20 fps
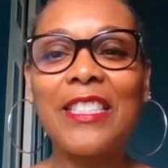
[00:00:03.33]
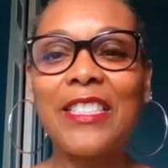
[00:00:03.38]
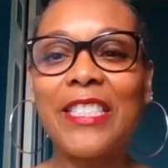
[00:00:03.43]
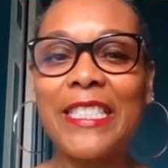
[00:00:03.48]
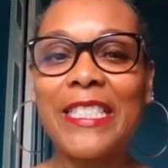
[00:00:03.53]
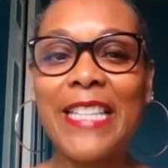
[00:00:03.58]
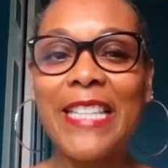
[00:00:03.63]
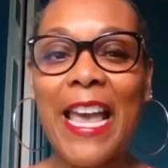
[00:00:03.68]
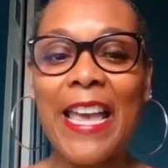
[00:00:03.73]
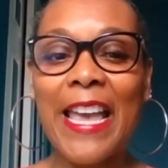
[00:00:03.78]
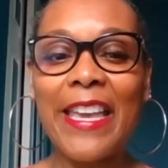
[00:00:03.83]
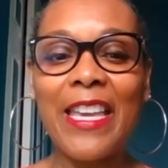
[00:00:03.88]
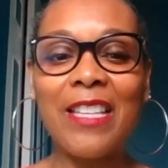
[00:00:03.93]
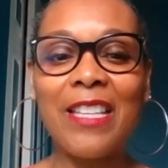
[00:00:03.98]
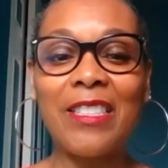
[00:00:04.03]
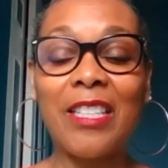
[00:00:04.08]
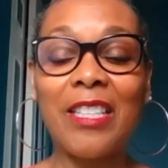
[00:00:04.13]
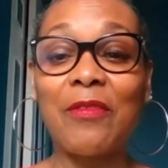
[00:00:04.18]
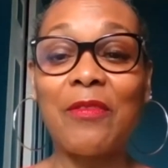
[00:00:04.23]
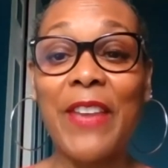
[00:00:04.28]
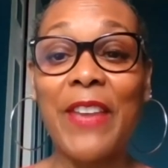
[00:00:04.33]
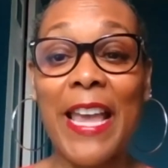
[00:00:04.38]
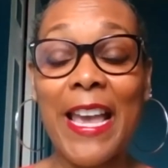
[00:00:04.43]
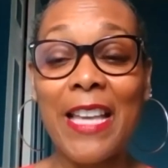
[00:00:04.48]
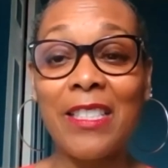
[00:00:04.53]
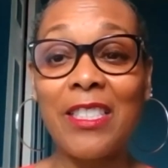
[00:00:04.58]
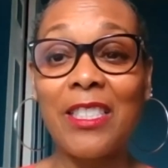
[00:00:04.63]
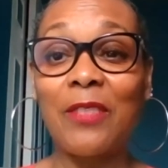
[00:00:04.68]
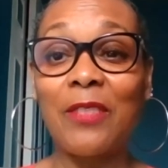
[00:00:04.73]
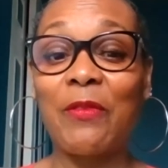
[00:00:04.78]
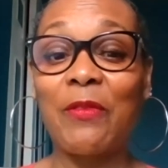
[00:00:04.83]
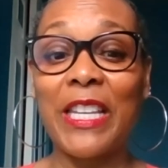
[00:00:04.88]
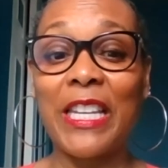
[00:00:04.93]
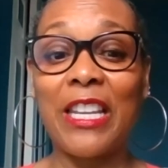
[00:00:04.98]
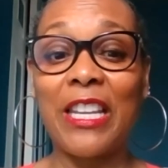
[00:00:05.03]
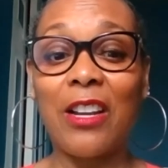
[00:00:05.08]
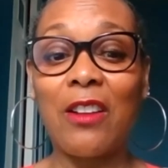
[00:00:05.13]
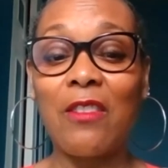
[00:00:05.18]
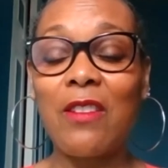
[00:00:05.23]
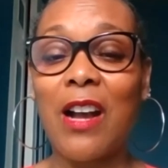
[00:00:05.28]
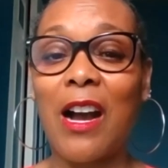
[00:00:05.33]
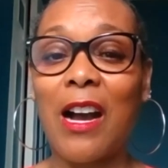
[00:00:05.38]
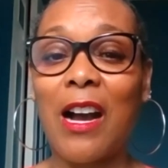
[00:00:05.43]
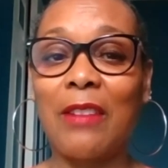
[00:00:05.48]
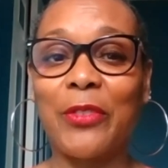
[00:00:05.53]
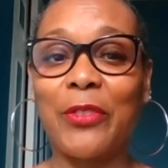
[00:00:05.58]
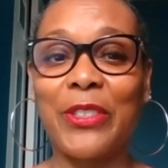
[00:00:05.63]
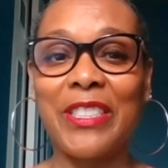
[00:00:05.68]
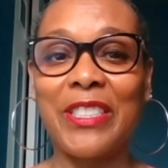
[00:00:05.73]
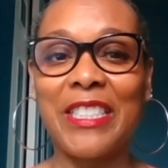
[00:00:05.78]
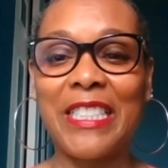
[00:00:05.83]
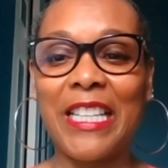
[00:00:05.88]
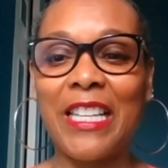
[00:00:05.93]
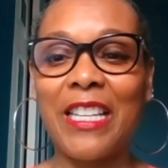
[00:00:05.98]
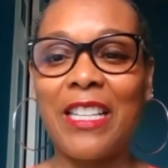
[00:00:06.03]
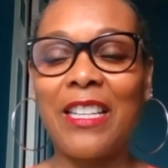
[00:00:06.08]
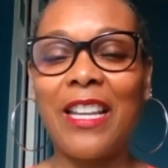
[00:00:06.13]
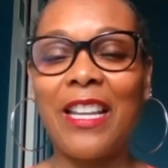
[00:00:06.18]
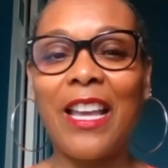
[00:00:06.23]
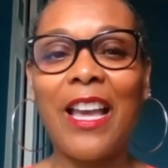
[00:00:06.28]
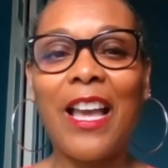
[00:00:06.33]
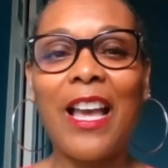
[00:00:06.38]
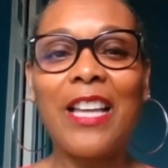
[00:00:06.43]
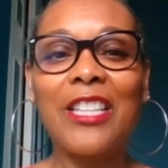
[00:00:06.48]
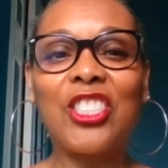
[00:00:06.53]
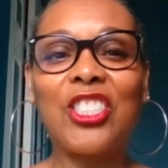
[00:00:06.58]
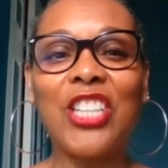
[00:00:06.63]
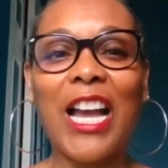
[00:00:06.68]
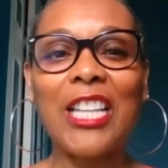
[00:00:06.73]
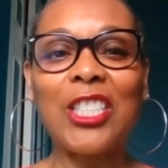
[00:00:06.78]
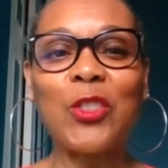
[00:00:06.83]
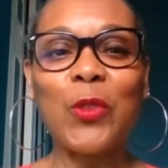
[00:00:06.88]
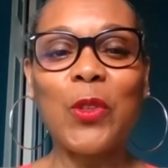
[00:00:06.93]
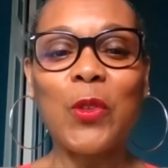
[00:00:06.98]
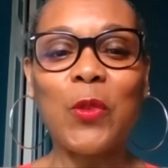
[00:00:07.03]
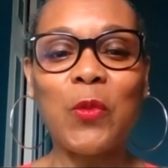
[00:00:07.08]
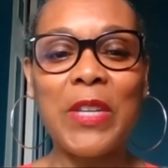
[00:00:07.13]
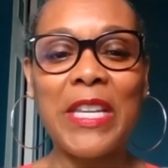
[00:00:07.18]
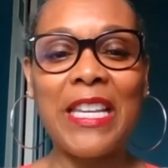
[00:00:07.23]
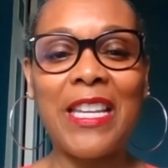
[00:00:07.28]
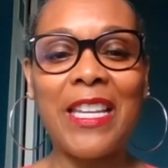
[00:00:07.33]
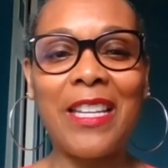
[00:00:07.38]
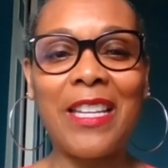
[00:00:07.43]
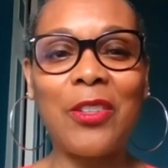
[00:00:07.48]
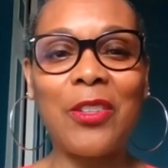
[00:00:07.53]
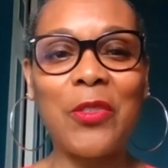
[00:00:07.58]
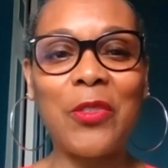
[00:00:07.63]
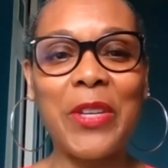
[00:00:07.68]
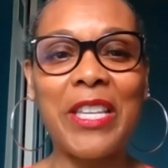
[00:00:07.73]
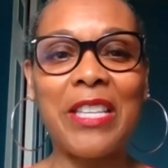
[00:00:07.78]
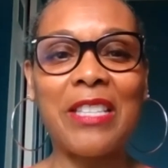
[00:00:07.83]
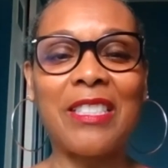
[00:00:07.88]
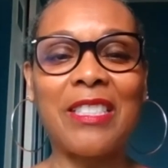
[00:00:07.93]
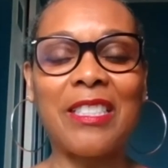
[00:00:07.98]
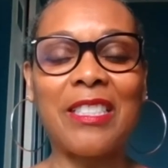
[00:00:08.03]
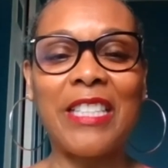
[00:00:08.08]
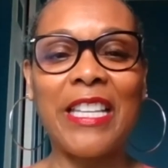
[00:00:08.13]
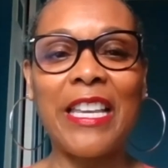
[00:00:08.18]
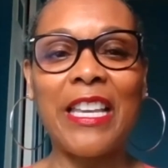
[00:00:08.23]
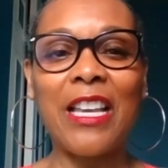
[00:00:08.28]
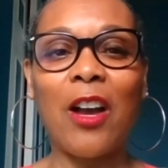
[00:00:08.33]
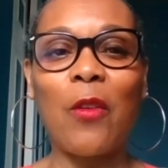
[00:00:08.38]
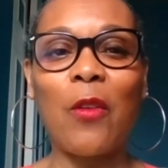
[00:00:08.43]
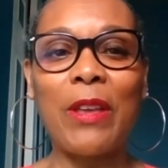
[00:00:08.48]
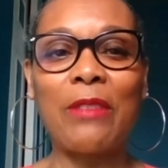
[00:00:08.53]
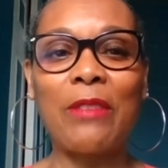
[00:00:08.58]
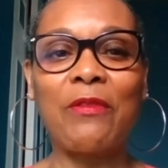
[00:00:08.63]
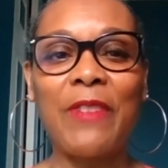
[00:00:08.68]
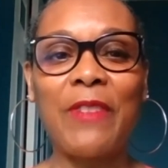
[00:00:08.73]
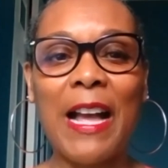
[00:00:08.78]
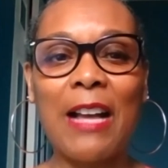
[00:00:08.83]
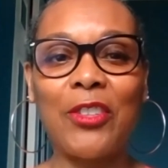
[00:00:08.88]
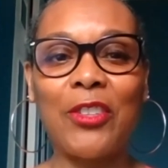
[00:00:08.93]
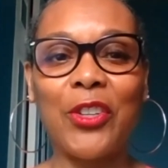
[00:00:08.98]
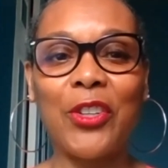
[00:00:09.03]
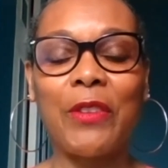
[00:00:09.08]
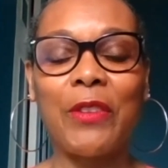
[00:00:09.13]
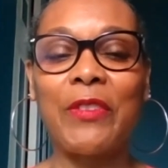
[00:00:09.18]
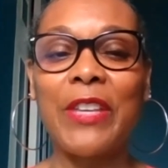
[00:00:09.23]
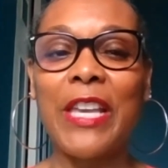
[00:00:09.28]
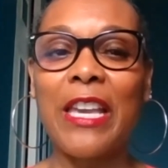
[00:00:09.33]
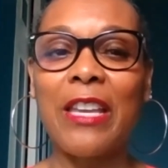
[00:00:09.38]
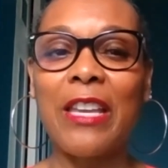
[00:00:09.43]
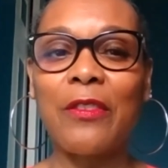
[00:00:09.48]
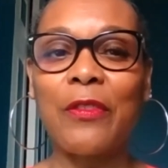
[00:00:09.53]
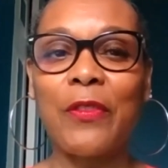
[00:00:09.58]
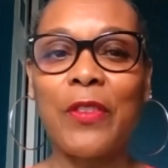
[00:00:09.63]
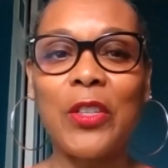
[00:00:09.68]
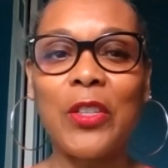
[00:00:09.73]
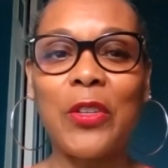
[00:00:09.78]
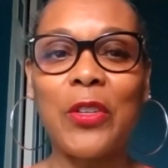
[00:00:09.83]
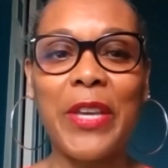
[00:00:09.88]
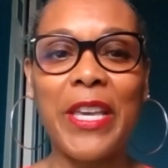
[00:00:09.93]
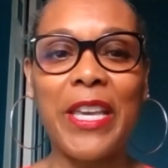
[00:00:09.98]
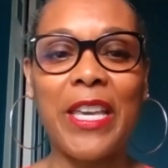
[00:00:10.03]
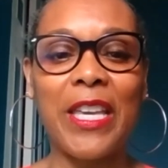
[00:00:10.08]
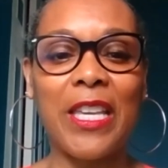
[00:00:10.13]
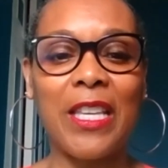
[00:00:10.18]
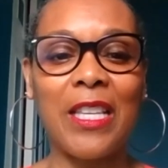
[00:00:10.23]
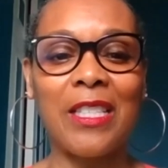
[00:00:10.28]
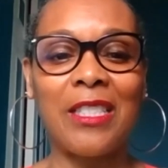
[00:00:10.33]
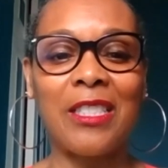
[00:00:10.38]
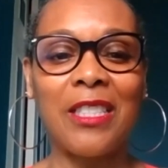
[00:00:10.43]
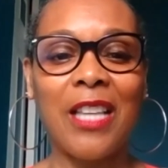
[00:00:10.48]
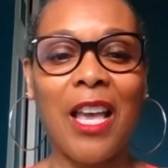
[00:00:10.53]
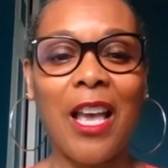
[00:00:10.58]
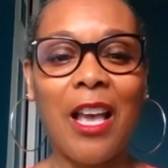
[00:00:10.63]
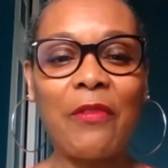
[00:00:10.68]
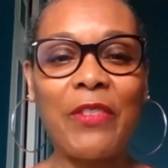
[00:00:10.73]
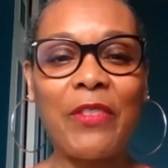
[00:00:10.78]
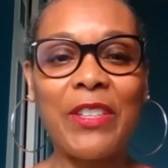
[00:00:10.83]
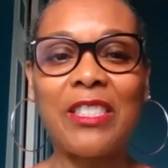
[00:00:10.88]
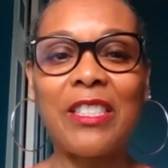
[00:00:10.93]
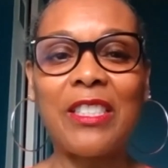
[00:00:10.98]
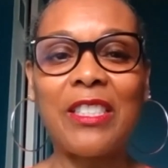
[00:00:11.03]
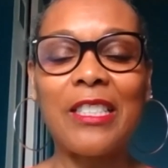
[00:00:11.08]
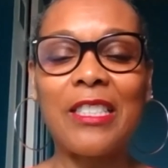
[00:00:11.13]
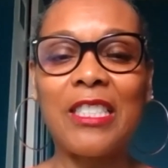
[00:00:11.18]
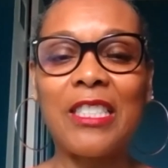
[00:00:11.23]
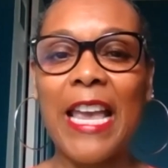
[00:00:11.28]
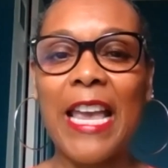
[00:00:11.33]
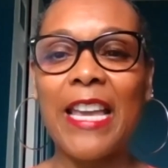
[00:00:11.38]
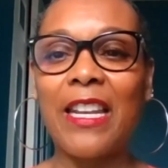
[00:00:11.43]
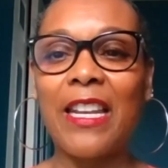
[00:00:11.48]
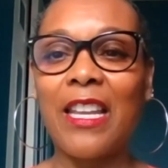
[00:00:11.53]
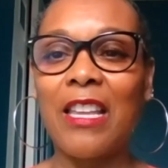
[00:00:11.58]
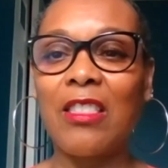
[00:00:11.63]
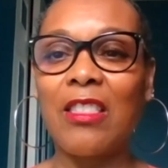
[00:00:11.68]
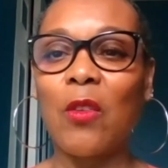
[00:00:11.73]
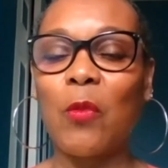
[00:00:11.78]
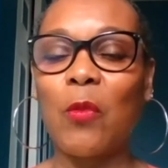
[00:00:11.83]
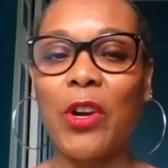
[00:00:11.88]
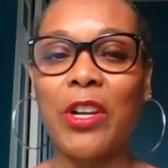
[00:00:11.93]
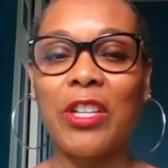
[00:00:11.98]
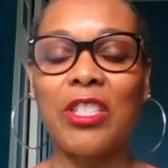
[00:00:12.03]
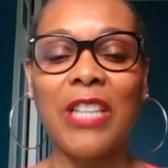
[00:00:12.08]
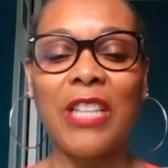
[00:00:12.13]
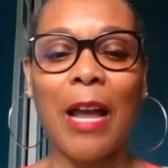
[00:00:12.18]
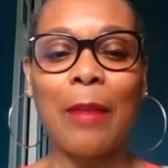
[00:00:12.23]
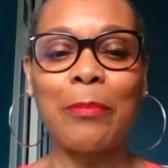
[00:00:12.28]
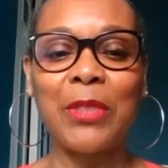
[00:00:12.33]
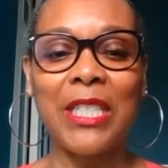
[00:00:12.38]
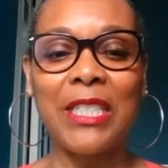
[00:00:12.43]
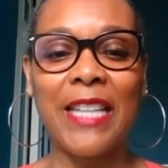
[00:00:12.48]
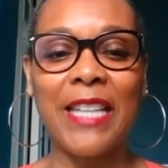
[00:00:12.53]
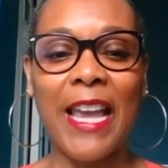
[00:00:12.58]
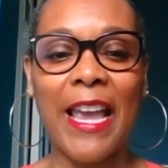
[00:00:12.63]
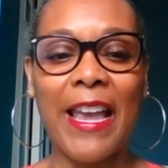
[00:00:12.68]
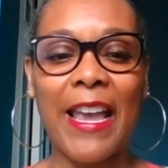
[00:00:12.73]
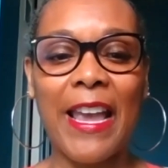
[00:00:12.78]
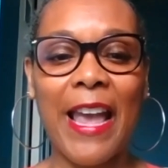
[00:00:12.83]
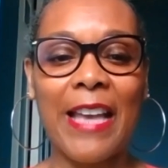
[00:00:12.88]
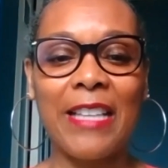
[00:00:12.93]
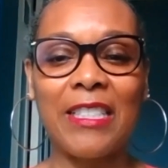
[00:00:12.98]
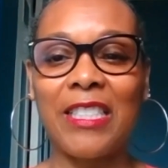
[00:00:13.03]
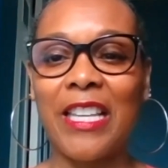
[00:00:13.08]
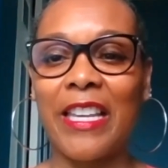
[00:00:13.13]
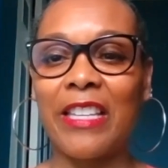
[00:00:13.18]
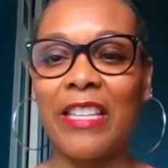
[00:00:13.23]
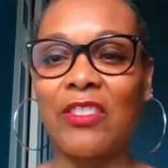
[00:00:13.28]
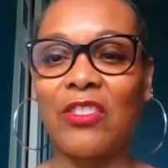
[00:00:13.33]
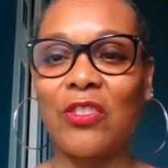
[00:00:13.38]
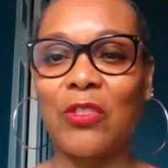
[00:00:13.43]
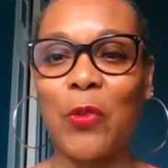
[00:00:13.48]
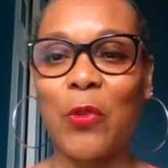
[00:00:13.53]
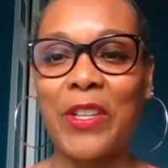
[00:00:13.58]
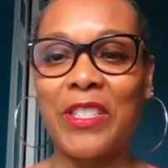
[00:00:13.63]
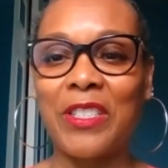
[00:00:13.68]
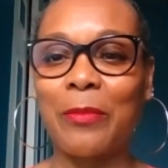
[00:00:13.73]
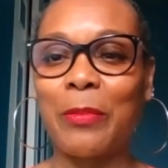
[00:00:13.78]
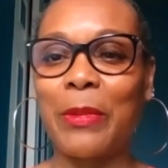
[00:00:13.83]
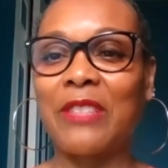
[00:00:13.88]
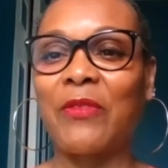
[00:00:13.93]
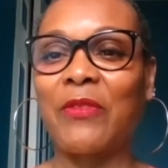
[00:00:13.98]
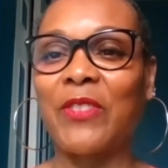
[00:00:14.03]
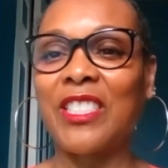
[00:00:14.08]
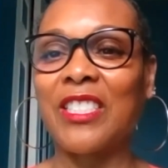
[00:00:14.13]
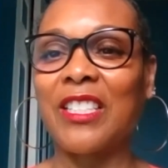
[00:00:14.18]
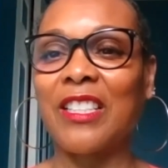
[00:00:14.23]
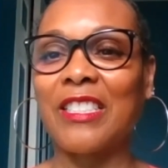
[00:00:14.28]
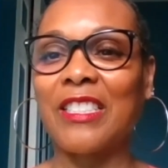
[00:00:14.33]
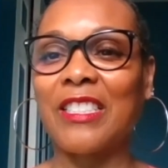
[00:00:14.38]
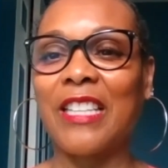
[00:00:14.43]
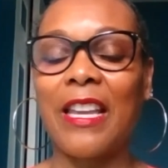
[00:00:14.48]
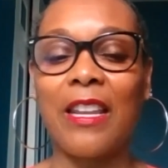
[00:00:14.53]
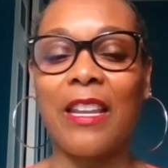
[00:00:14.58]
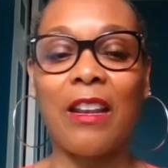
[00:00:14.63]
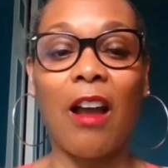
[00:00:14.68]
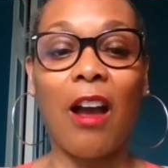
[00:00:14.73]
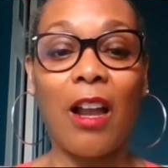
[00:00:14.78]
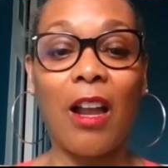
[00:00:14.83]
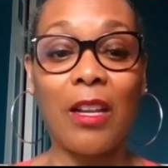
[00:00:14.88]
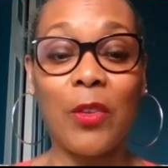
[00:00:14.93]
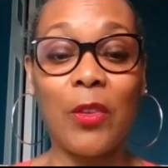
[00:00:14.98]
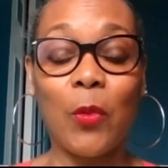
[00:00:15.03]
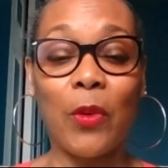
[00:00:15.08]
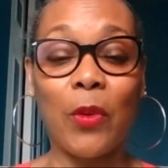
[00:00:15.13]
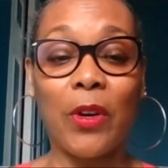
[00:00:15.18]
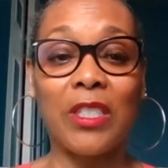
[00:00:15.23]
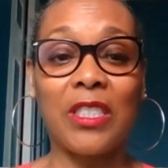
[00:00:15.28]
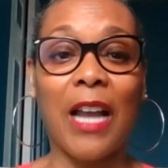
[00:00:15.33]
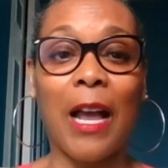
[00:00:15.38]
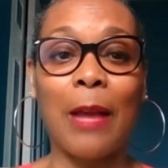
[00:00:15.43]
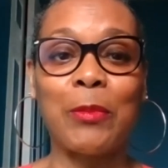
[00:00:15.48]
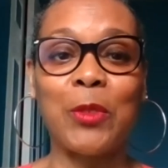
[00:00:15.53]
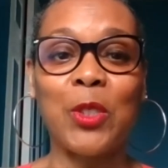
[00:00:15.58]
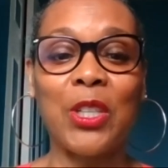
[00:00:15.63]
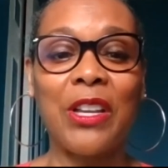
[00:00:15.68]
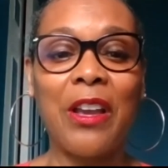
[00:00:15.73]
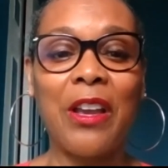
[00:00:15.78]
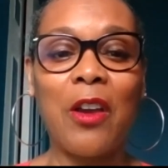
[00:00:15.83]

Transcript: Today is advanced video conferencing. Joshua Reed, who is the CEO and founder of Influ, is facilitating the workshop today as he is going to be facilitating all of the workshops